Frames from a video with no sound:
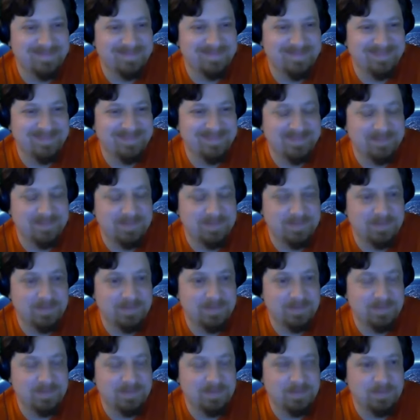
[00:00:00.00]

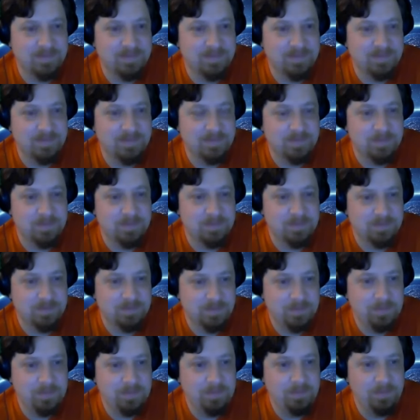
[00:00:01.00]

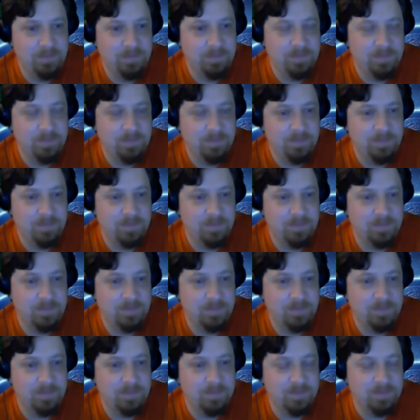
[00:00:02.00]

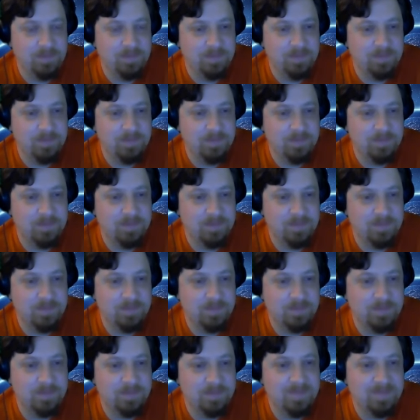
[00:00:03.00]

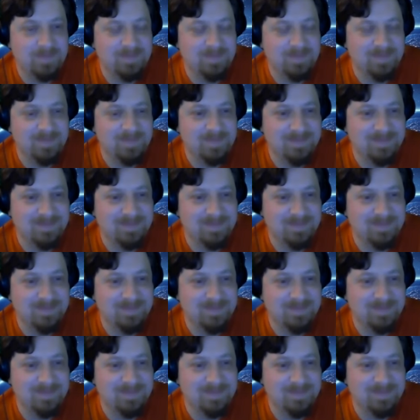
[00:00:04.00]
[no speech]